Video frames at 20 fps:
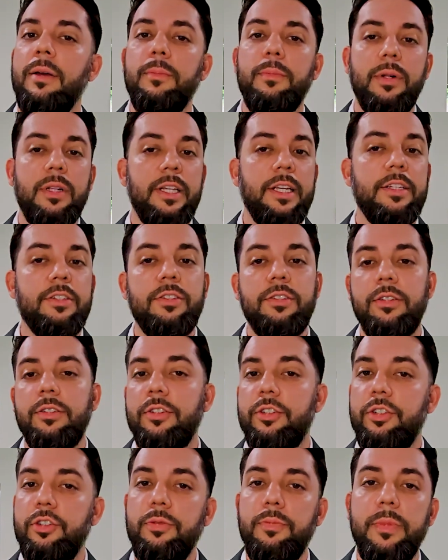Please
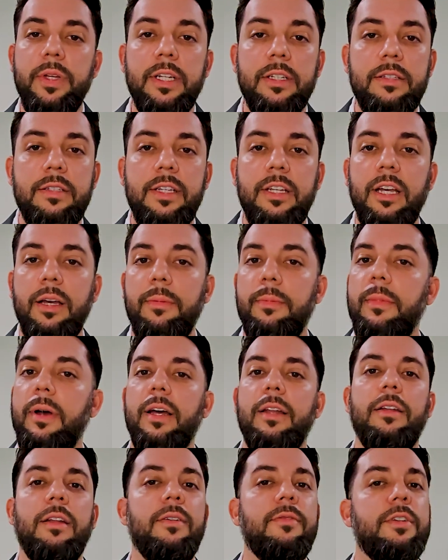shoot me a DM. I'd
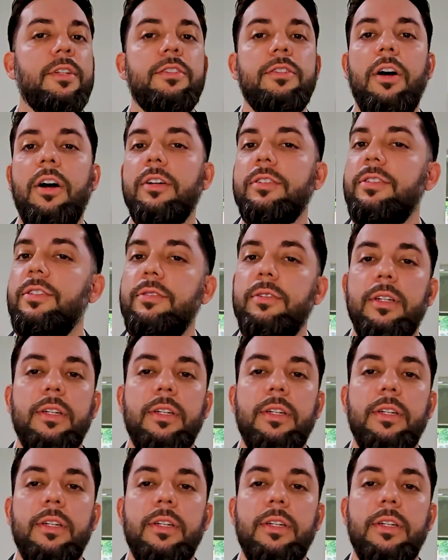love to talk to you.